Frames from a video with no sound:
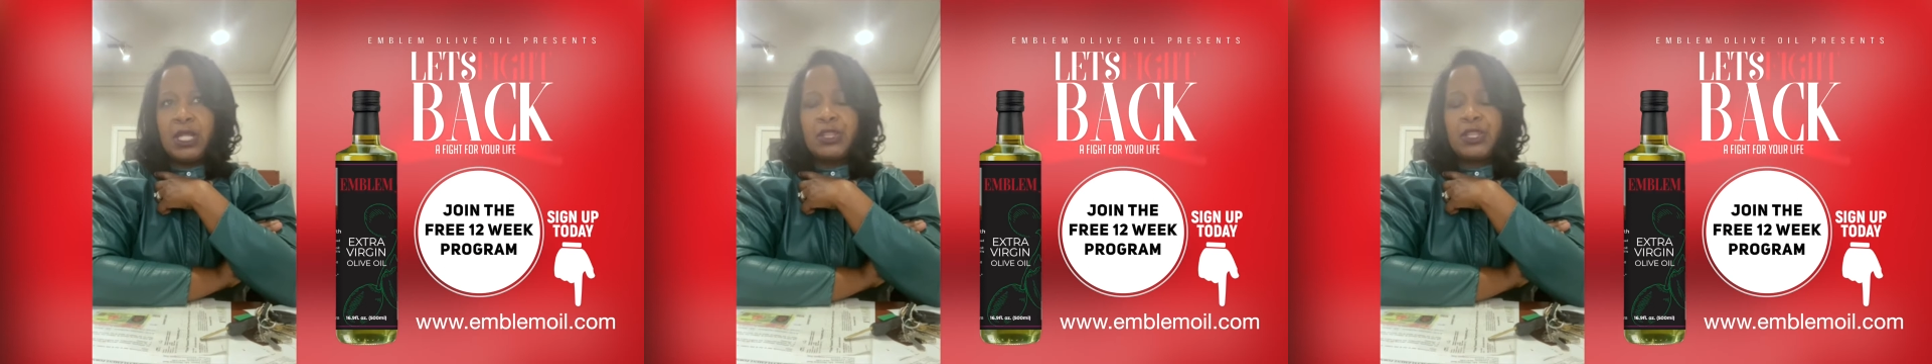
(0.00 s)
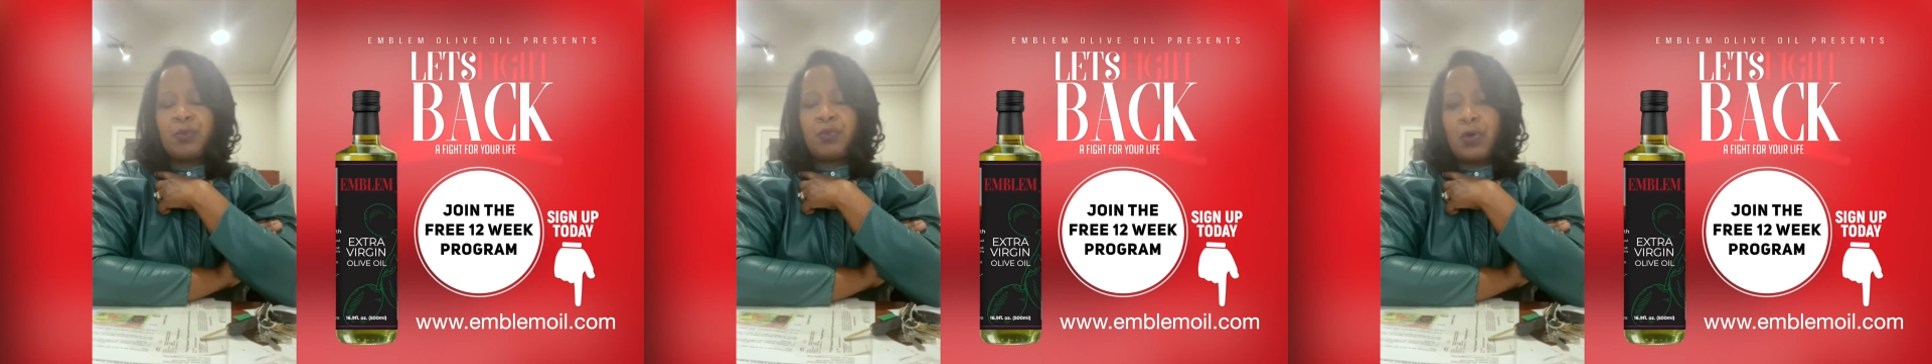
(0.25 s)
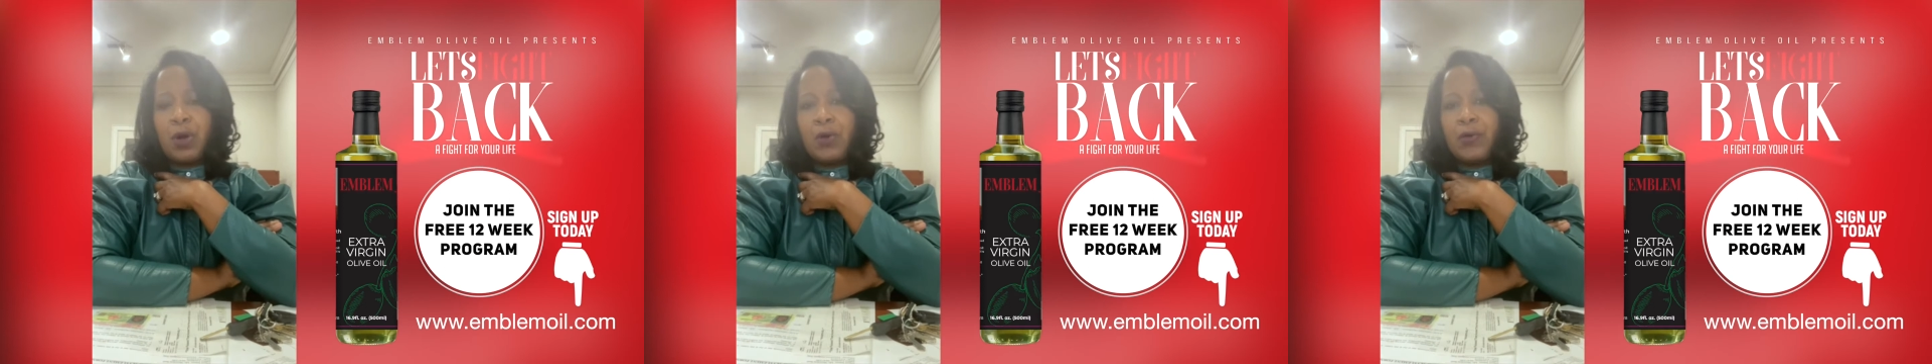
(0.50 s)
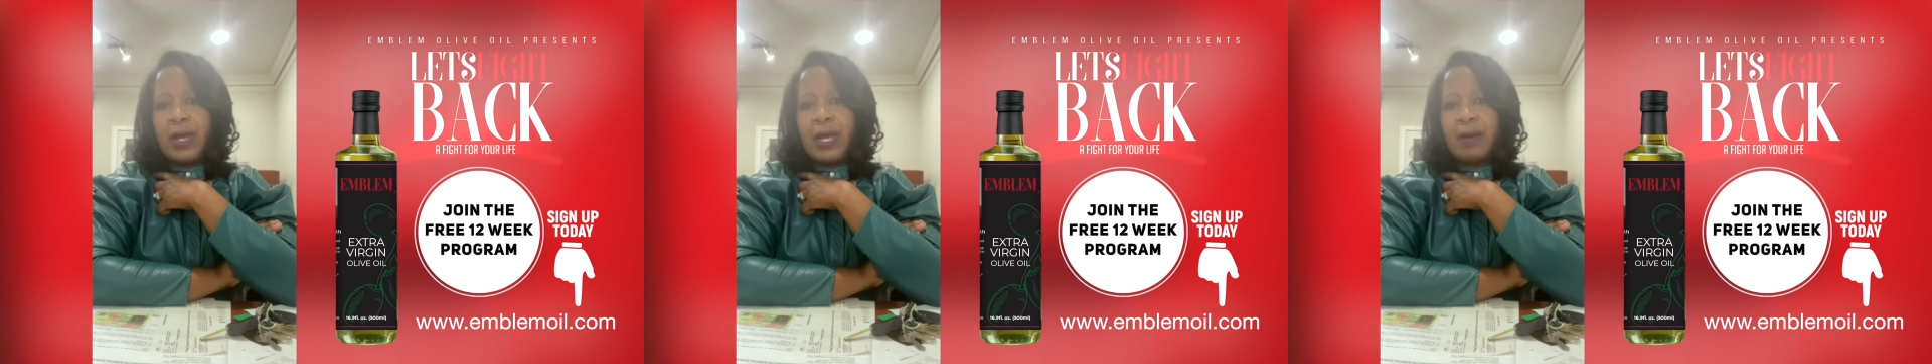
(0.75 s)
the
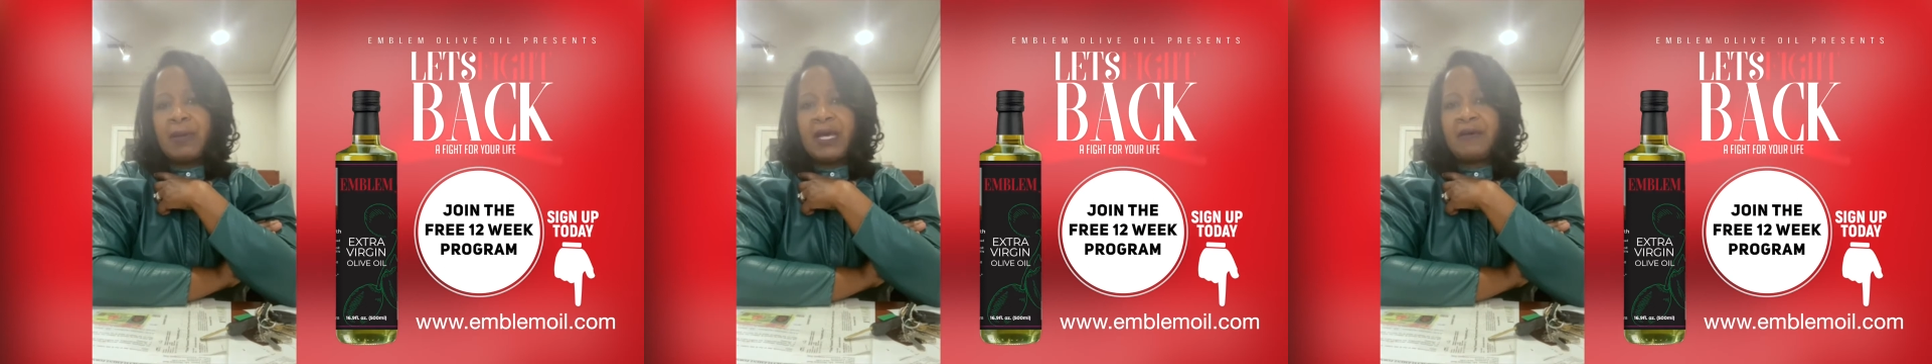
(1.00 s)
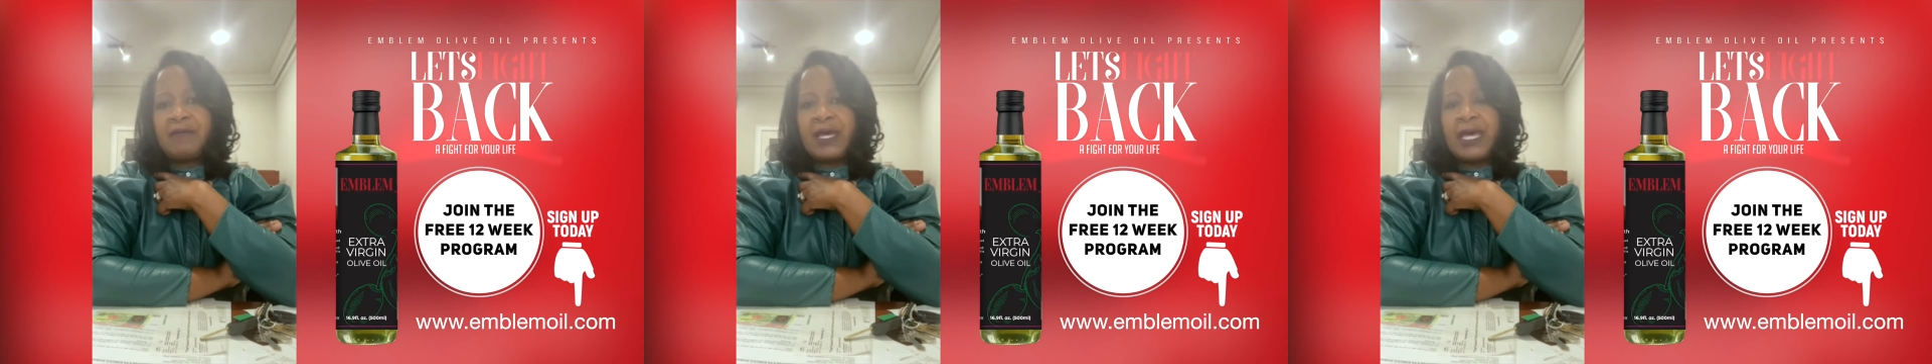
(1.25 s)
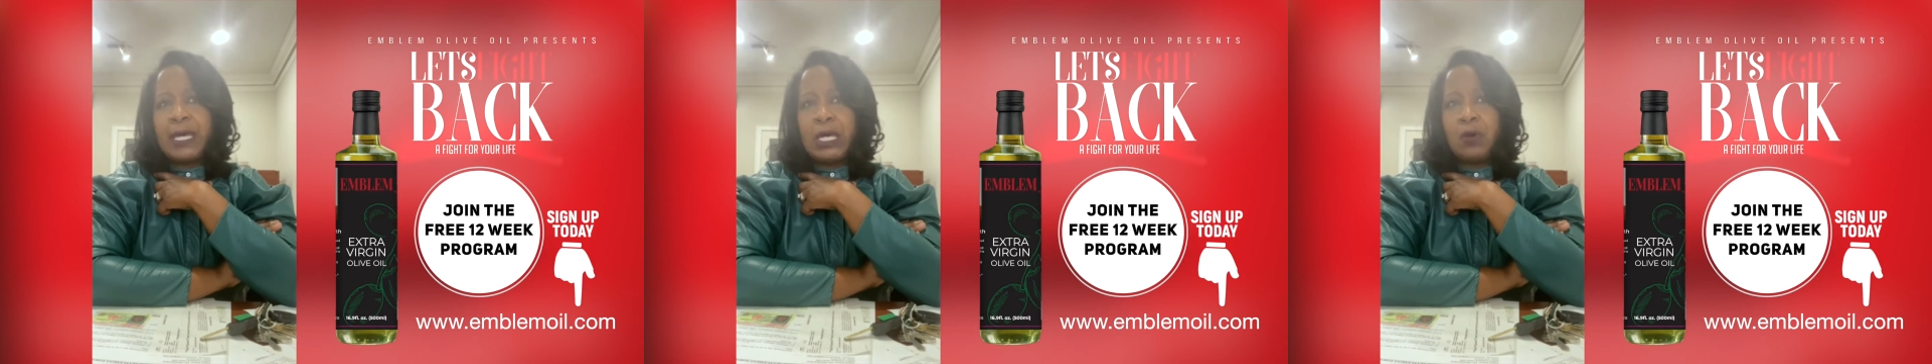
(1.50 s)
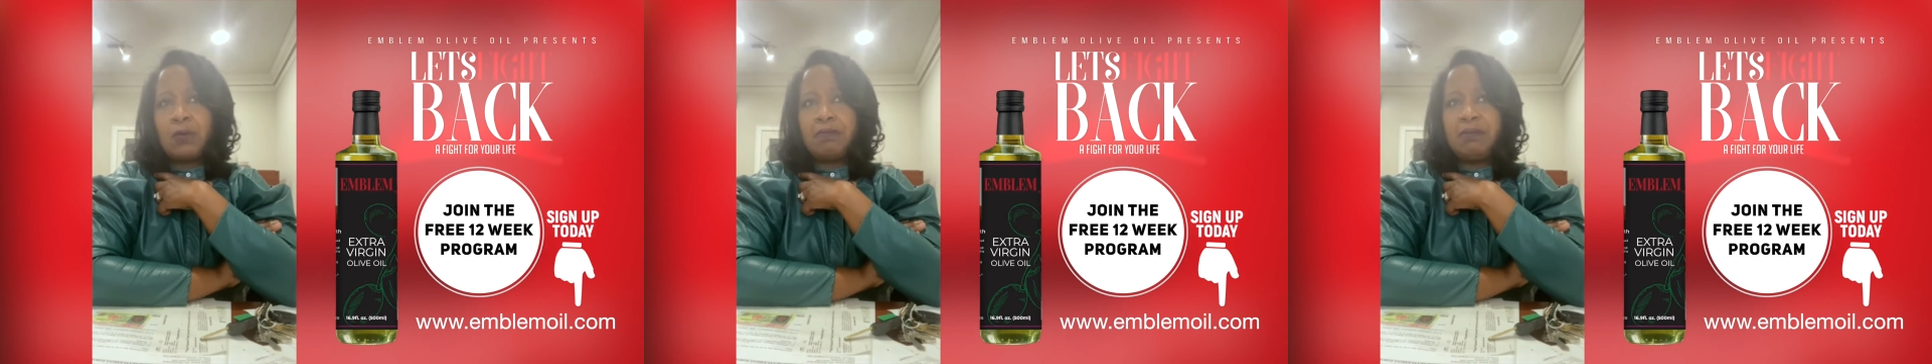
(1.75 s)
program have helped